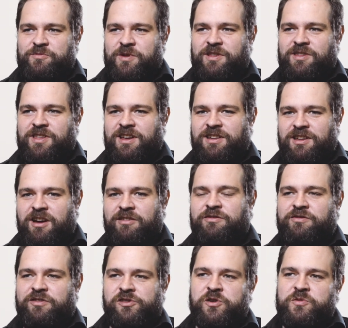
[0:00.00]
but they love
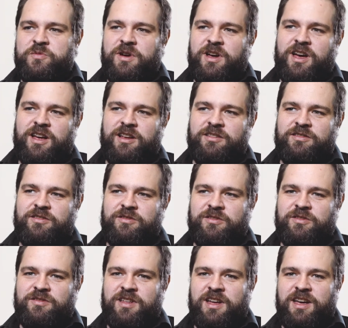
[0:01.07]
film, and
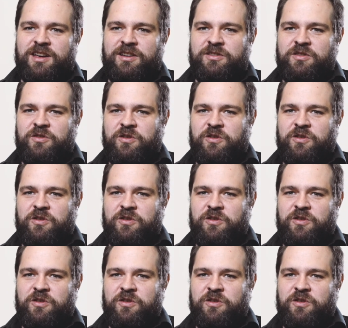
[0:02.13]
they